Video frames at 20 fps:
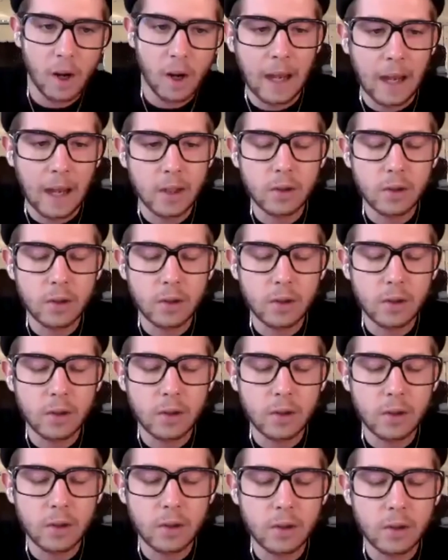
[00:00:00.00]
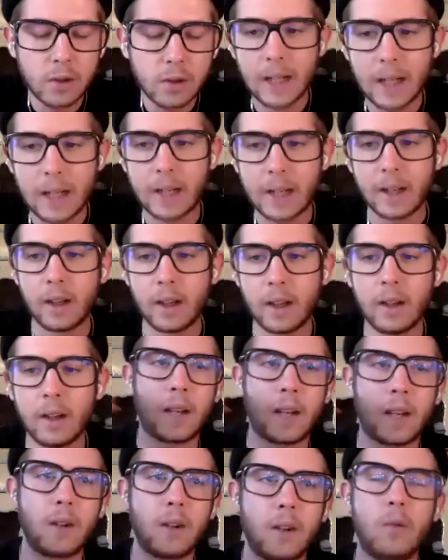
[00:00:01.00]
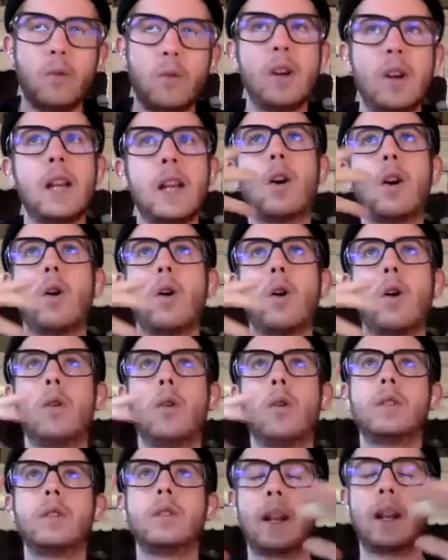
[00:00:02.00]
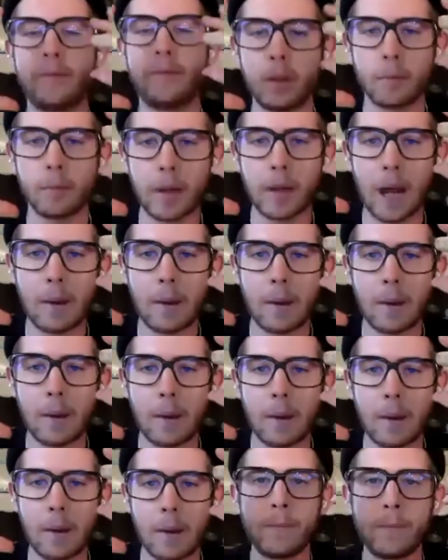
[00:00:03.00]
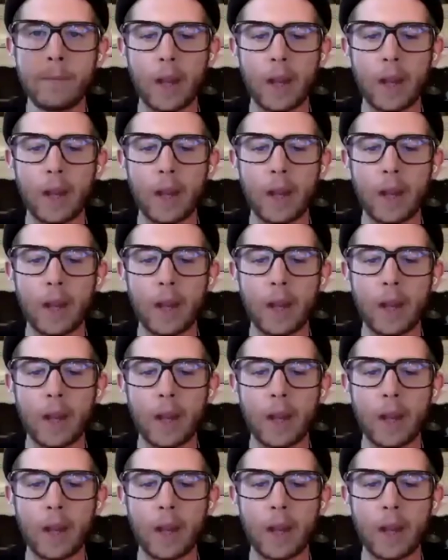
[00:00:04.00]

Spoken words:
and I saw someone was selling like a really old kind of film camera,